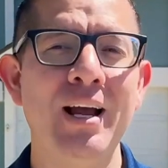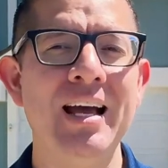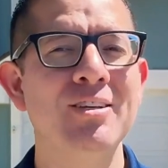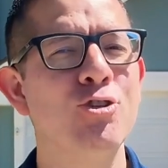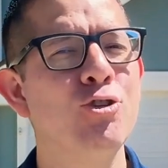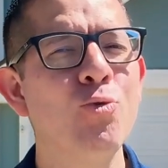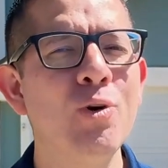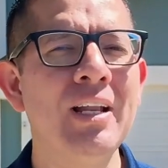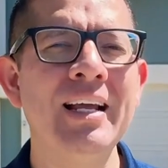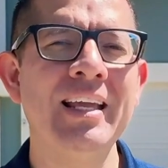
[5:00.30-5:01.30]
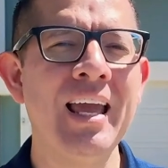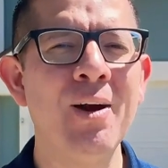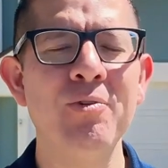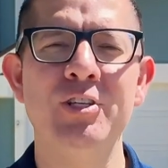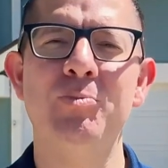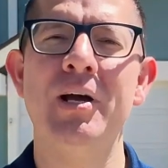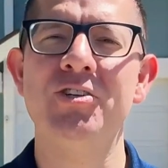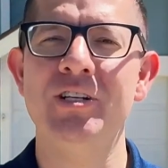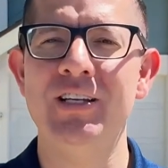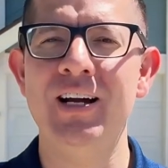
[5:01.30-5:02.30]
had a sewer line camera
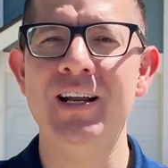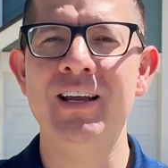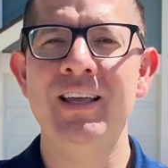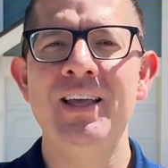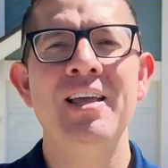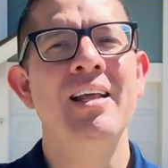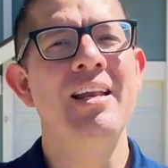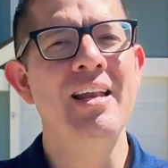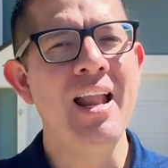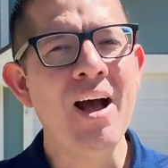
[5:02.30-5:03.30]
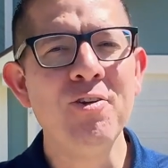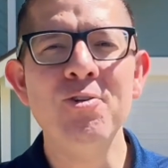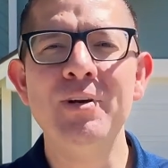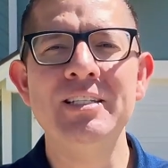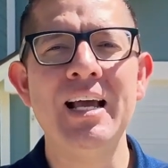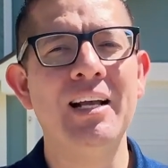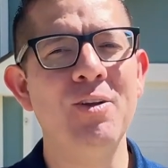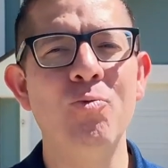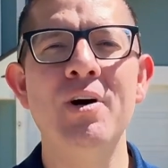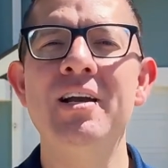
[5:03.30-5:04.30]
inspection done, now you know
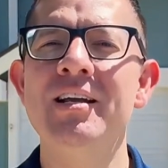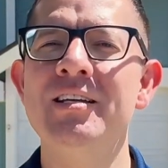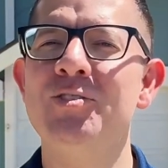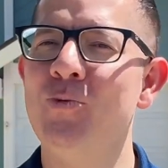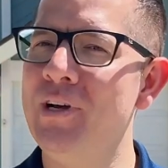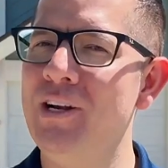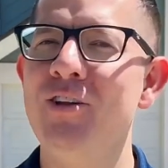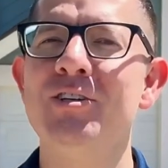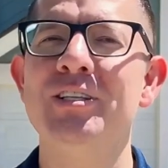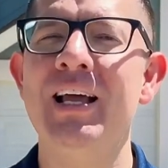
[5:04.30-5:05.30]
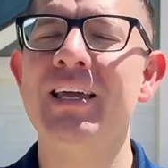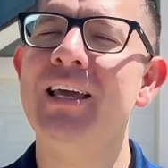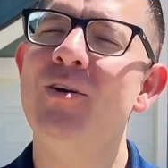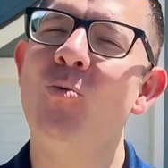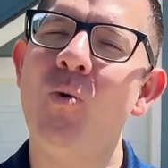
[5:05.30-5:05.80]
exactly what it is, what it looks like, and